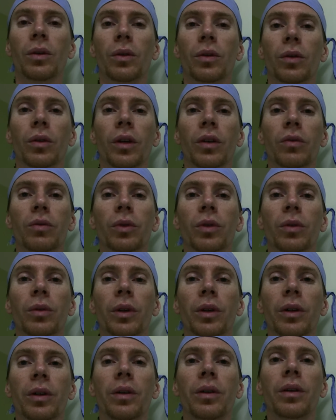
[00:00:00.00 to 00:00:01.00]
All right, well,
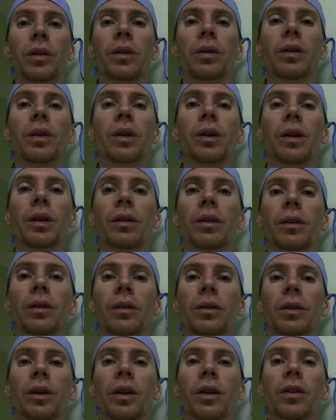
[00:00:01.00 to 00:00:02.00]
we're here at
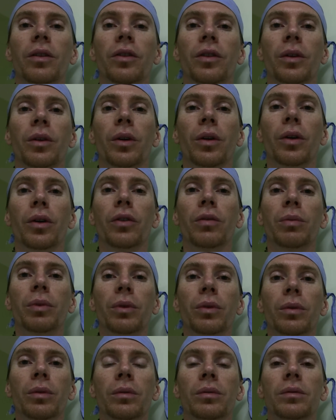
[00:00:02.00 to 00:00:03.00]
the Nakasero
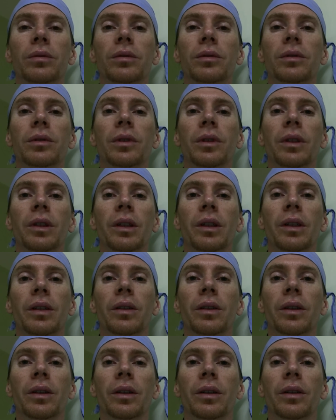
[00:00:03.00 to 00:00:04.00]
Hospital,
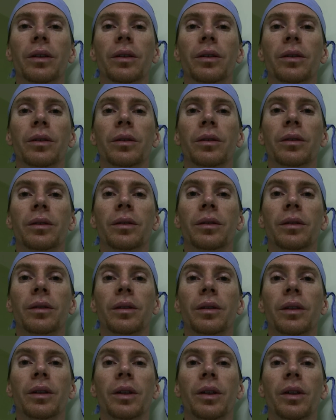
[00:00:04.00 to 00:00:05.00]
and uh,
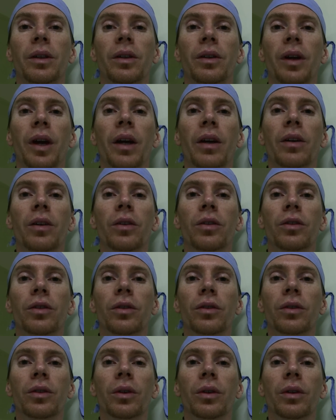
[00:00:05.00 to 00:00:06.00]
Aggie has
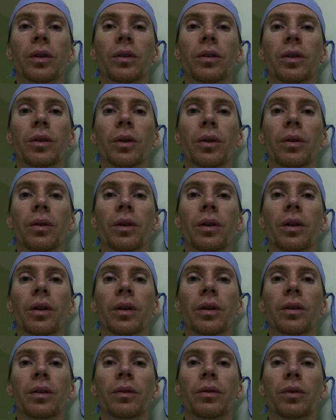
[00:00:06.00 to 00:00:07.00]
just gone into the
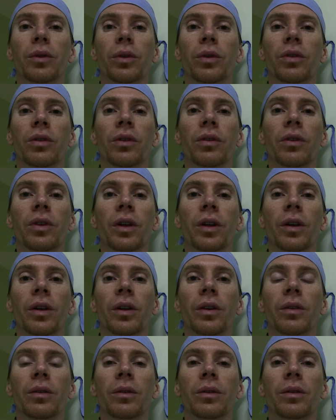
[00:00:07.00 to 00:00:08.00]
theatre for a
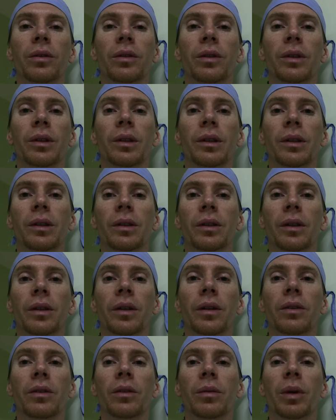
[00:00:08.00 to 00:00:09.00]
cesarean.
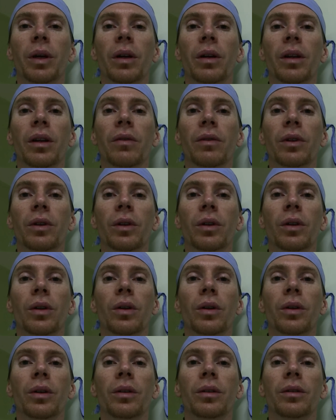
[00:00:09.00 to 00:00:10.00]
Uh, it's about 11
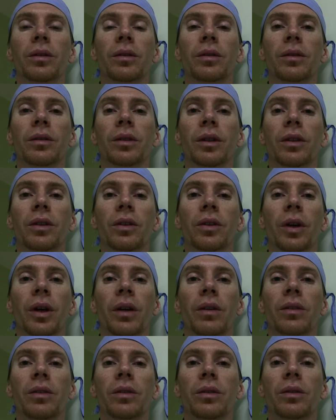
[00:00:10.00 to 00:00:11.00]
o'clock at
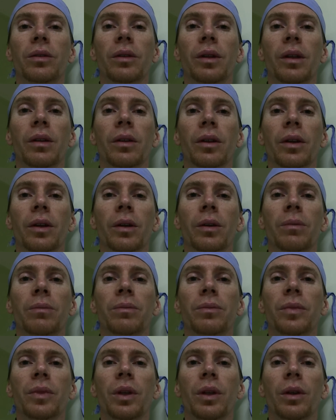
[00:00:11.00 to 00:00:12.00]
night, and uh,
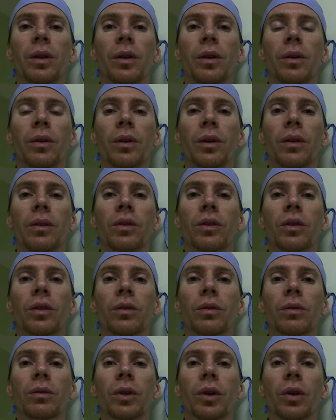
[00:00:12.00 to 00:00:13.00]
things
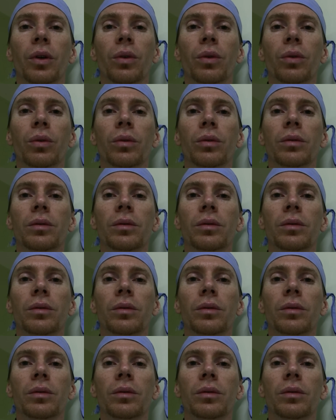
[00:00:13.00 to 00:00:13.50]
didn't go